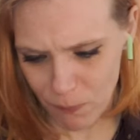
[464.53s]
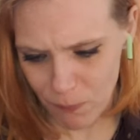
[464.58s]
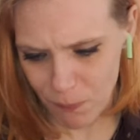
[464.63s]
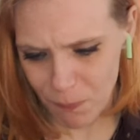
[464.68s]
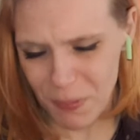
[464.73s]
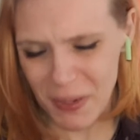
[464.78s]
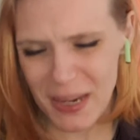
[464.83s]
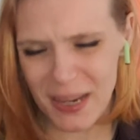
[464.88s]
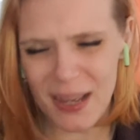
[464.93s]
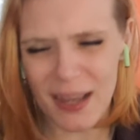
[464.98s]

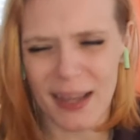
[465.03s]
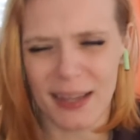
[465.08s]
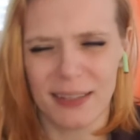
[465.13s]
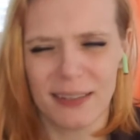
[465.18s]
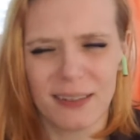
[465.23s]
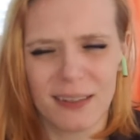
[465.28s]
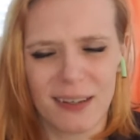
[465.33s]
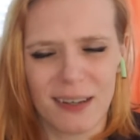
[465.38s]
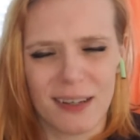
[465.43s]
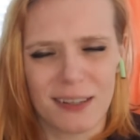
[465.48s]
Be kind to
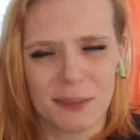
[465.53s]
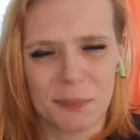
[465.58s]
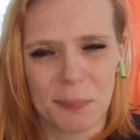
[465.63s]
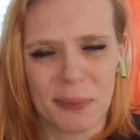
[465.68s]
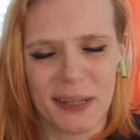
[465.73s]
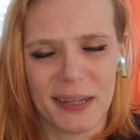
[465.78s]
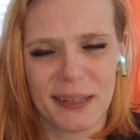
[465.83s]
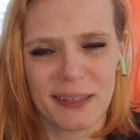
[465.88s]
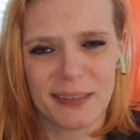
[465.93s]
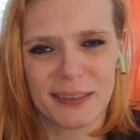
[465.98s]

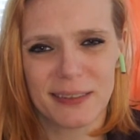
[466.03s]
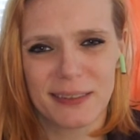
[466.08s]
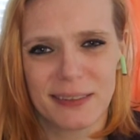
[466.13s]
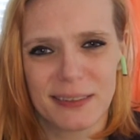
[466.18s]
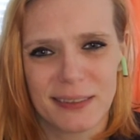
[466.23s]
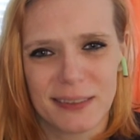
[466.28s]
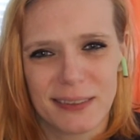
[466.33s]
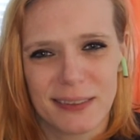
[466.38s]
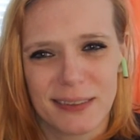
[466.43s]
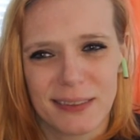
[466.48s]
cosplayers.
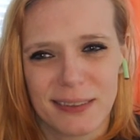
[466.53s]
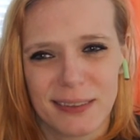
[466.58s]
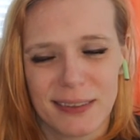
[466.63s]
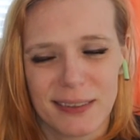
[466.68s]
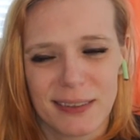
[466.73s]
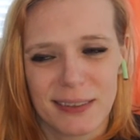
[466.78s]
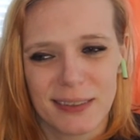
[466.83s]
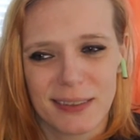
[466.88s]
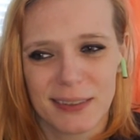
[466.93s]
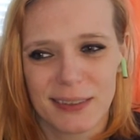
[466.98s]

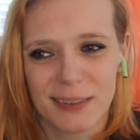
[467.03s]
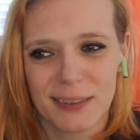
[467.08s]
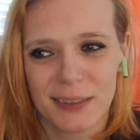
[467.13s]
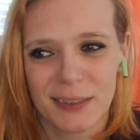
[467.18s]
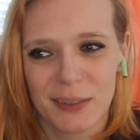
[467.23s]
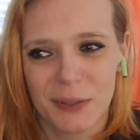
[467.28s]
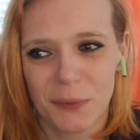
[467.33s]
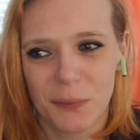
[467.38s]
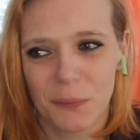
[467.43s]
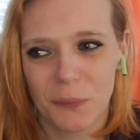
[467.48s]

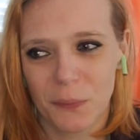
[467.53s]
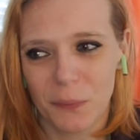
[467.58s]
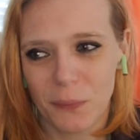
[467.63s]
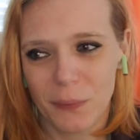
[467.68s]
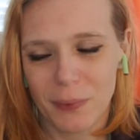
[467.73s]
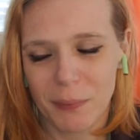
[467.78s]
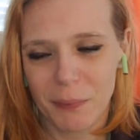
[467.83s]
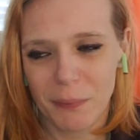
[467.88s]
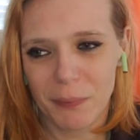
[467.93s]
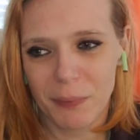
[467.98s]

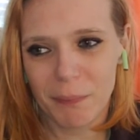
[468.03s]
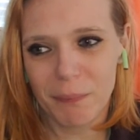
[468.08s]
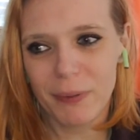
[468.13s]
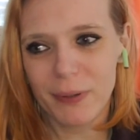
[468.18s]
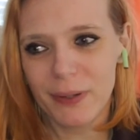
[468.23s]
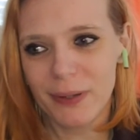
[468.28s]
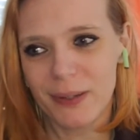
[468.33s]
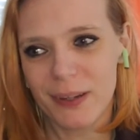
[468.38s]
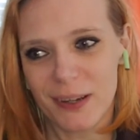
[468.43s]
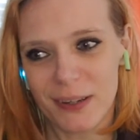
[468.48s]
We're
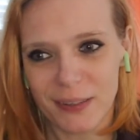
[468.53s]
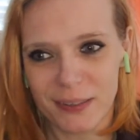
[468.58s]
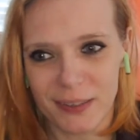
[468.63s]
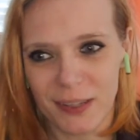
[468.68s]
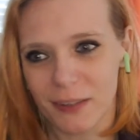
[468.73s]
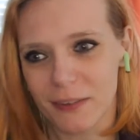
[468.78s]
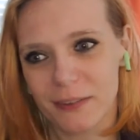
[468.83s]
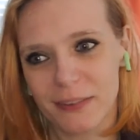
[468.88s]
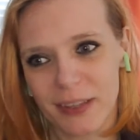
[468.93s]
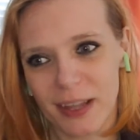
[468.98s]
putting
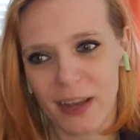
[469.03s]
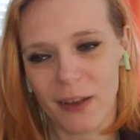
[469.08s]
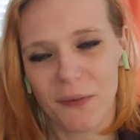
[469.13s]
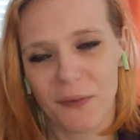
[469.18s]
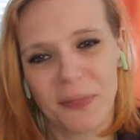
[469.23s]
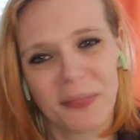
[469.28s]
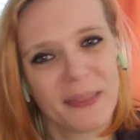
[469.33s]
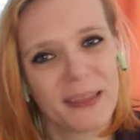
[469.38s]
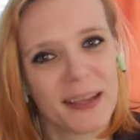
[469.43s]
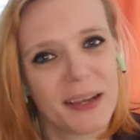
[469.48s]
ourselves
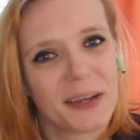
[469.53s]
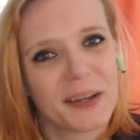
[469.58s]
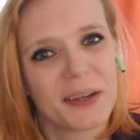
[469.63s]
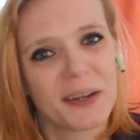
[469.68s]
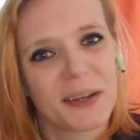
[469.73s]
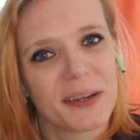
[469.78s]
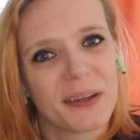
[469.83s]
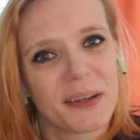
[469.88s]
out there.